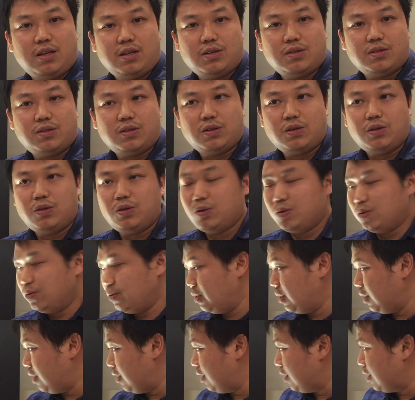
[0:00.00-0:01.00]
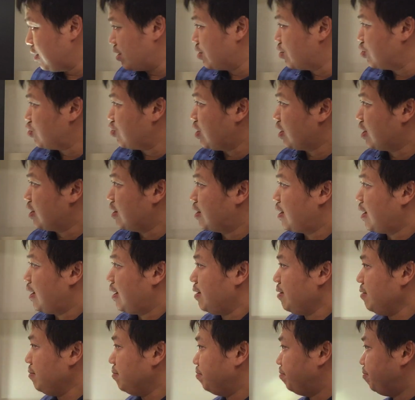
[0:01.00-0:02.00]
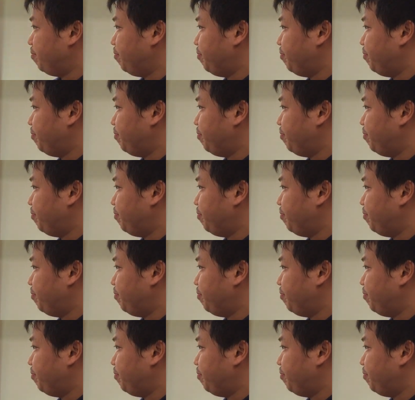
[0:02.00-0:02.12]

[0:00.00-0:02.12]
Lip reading: So let's check again.